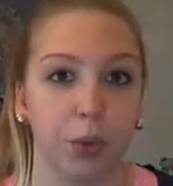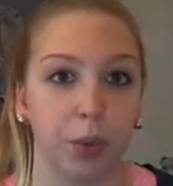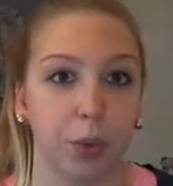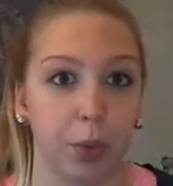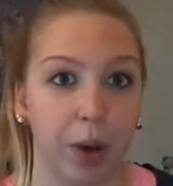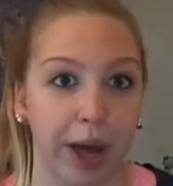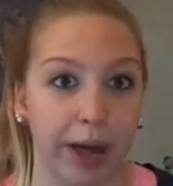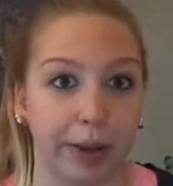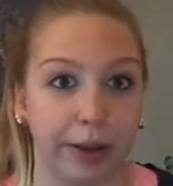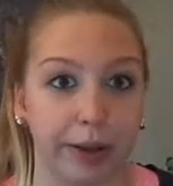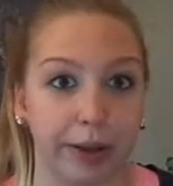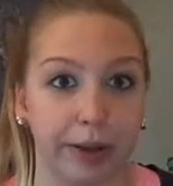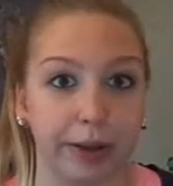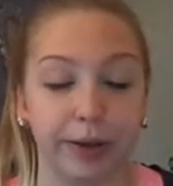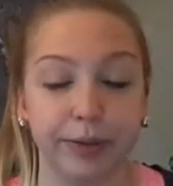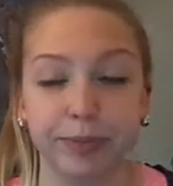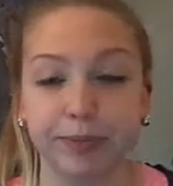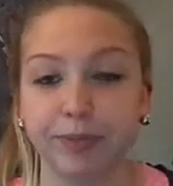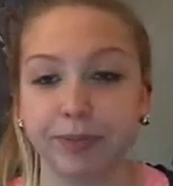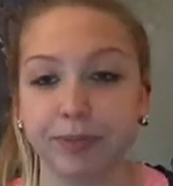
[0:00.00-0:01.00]

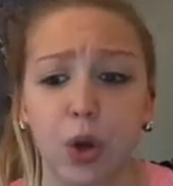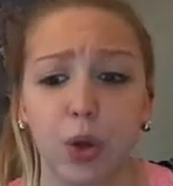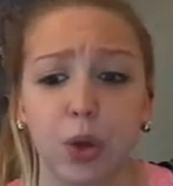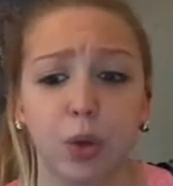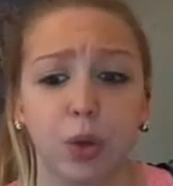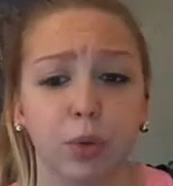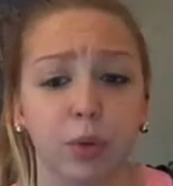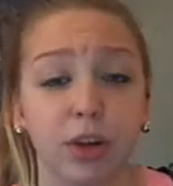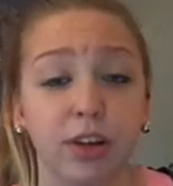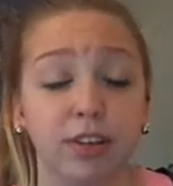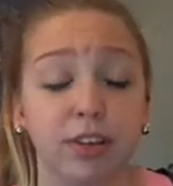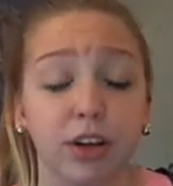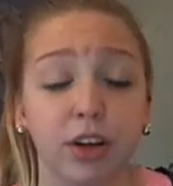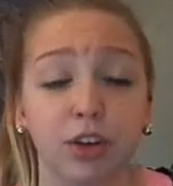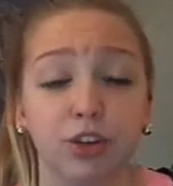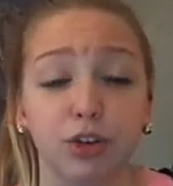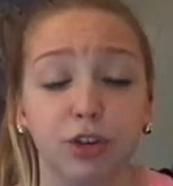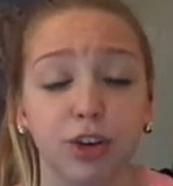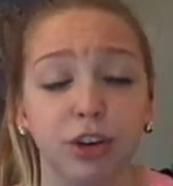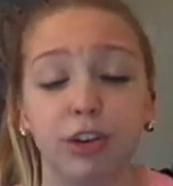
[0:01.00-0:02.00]
Well, the reason
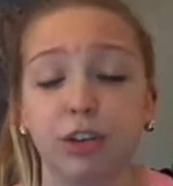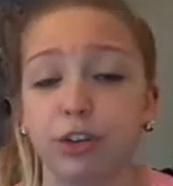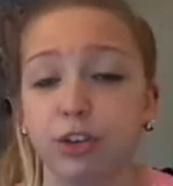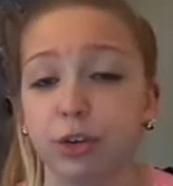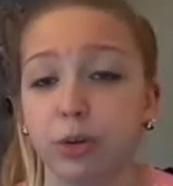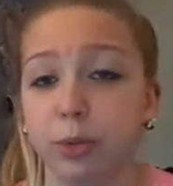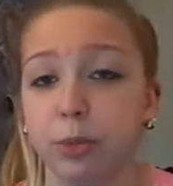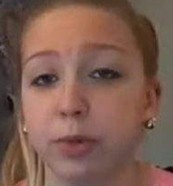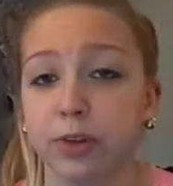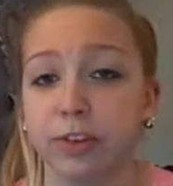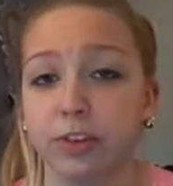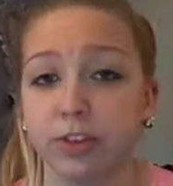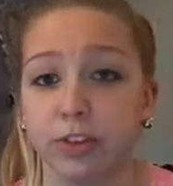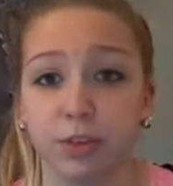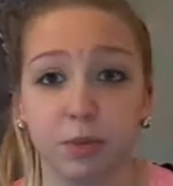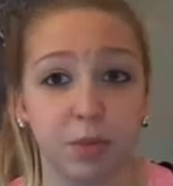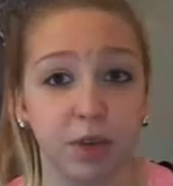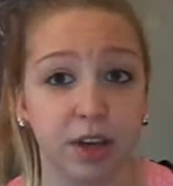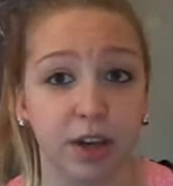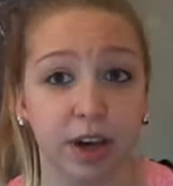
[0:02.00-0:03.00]
I joined YouTube was
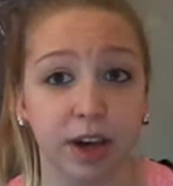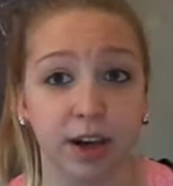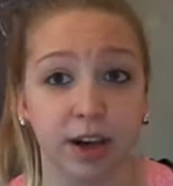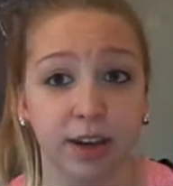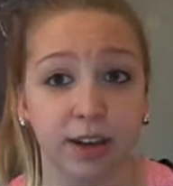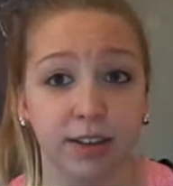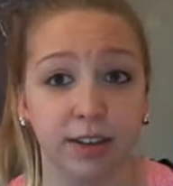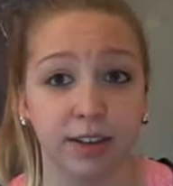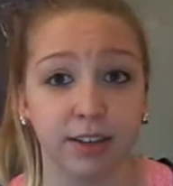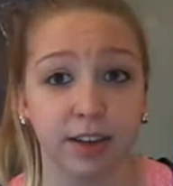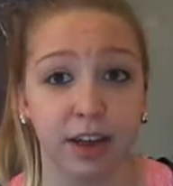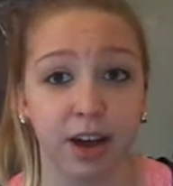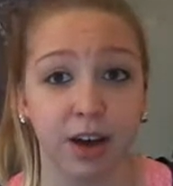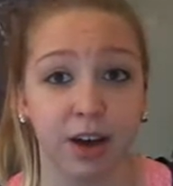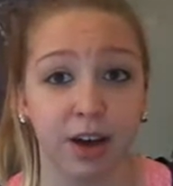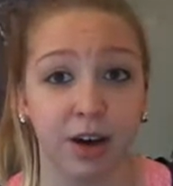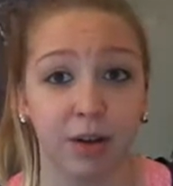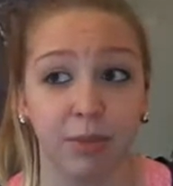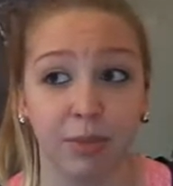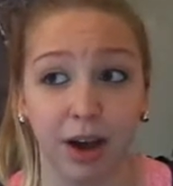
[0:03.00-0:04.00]
just because
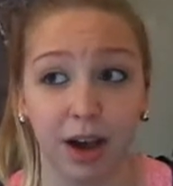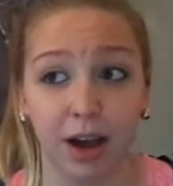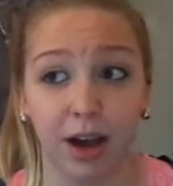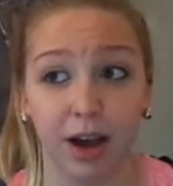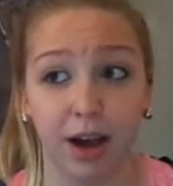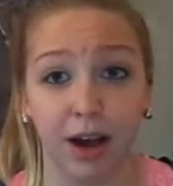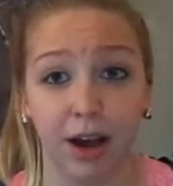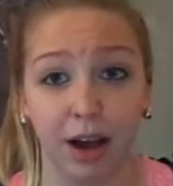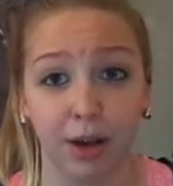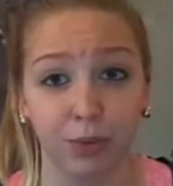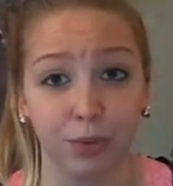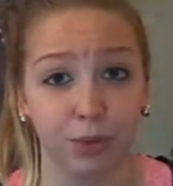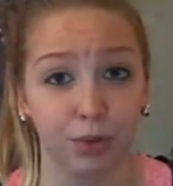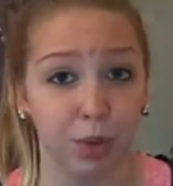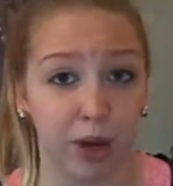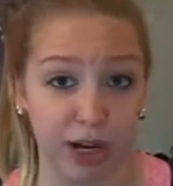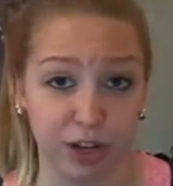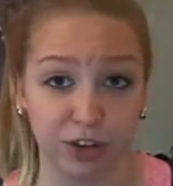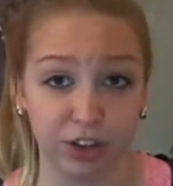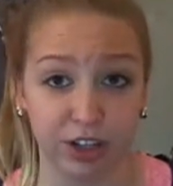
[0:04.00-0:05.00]
I was
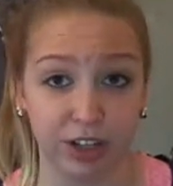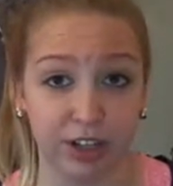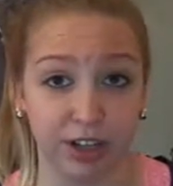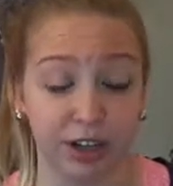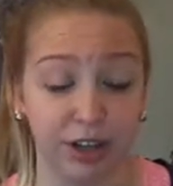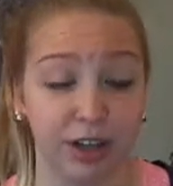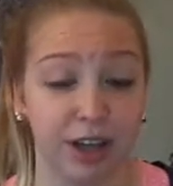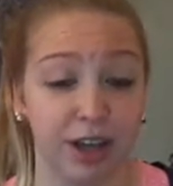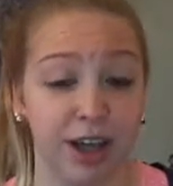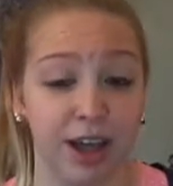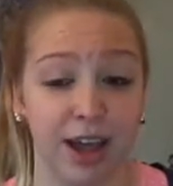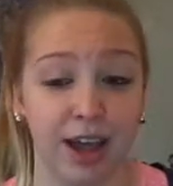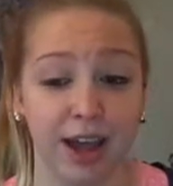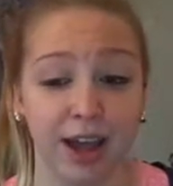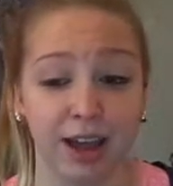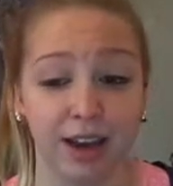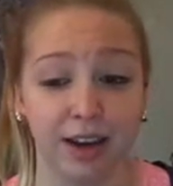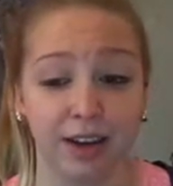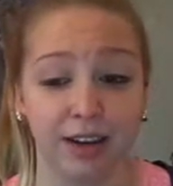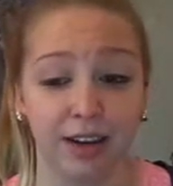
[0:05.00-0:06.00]
watching,
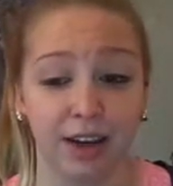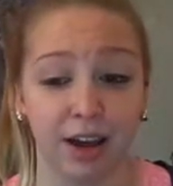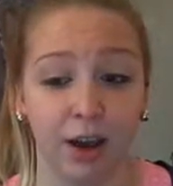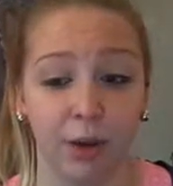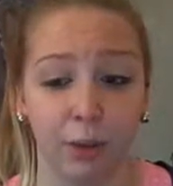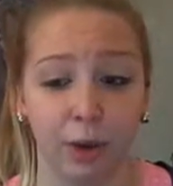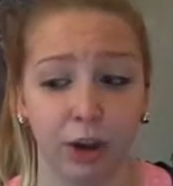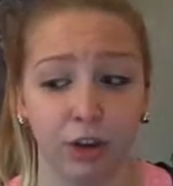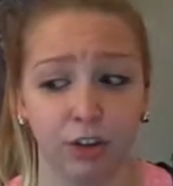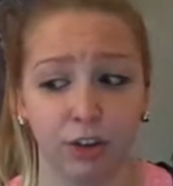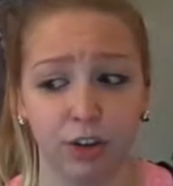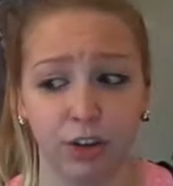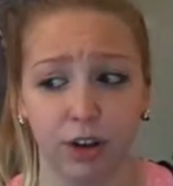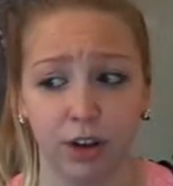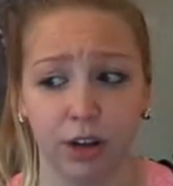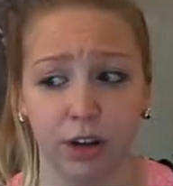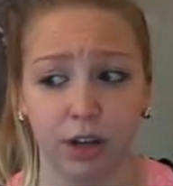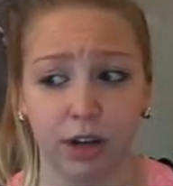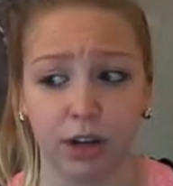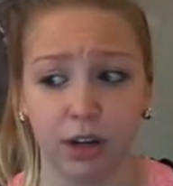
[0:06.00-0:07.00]
and I watched,
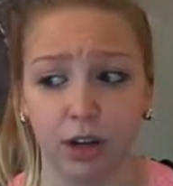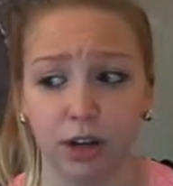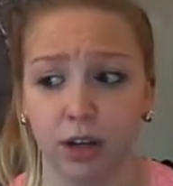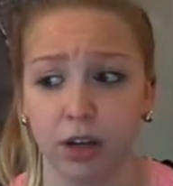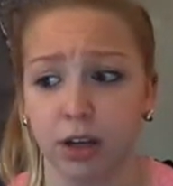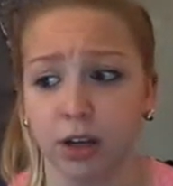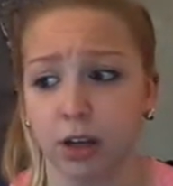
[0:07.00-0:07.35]
like,